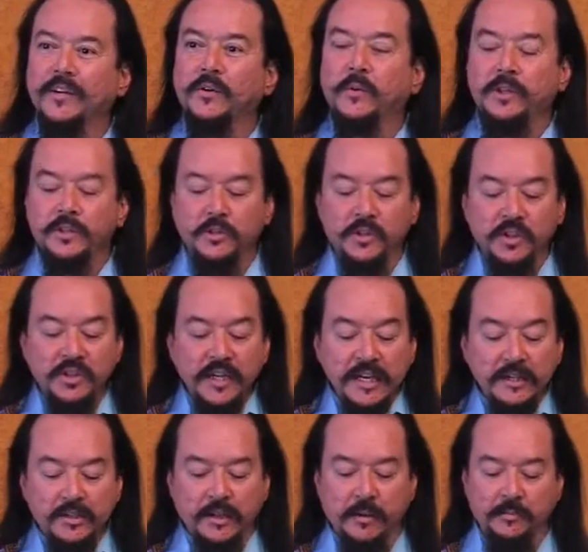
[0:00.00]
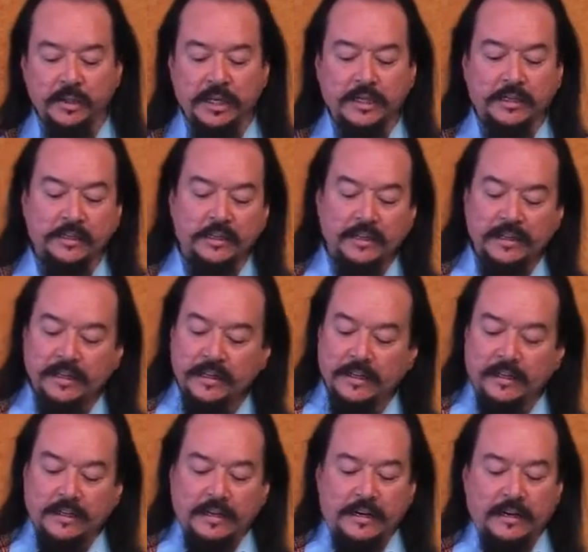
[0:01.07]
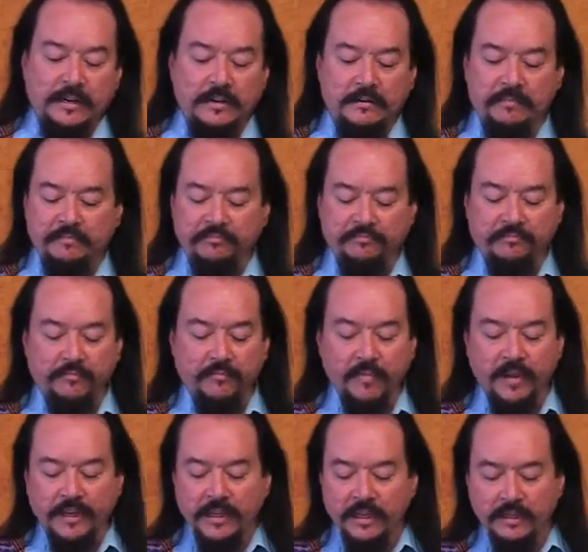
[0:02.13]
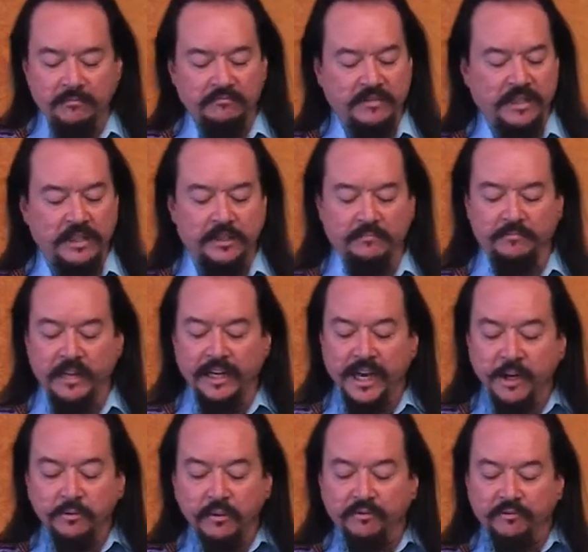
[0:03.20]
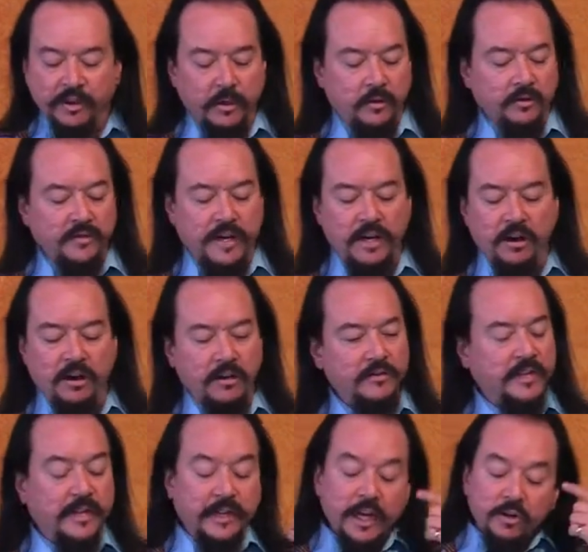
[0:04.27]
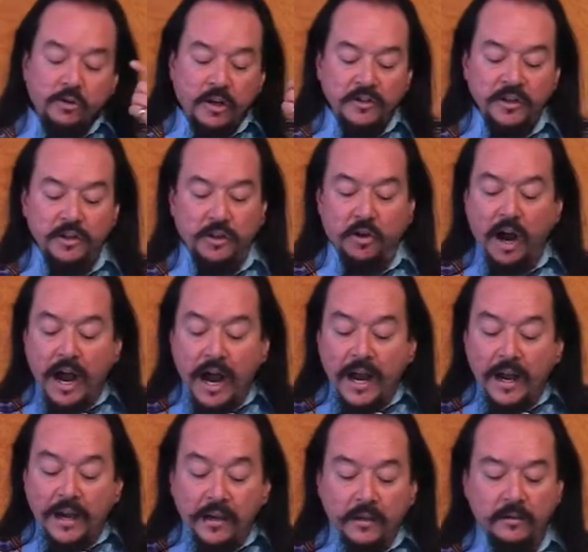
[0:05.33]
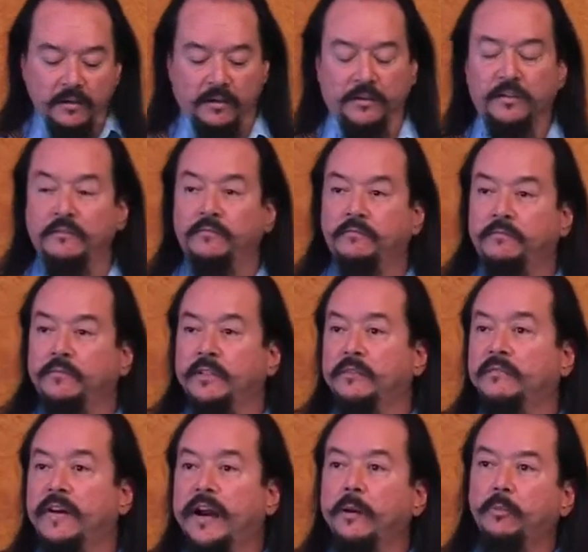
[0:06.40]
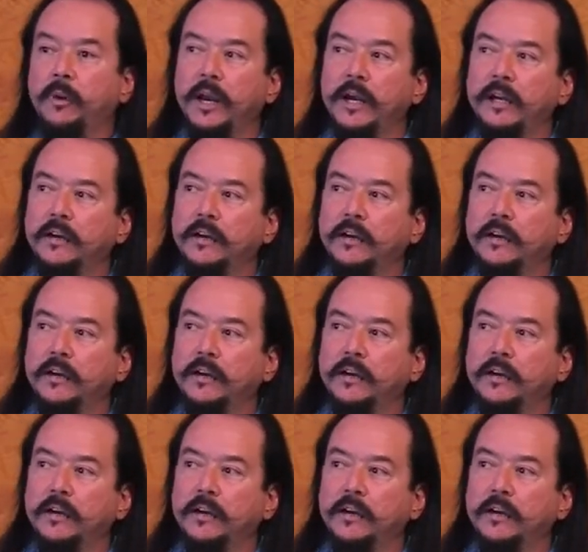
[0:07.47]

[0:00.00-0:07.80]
When you see something, the electric fields, they cause the electrons in your eye to vibrate.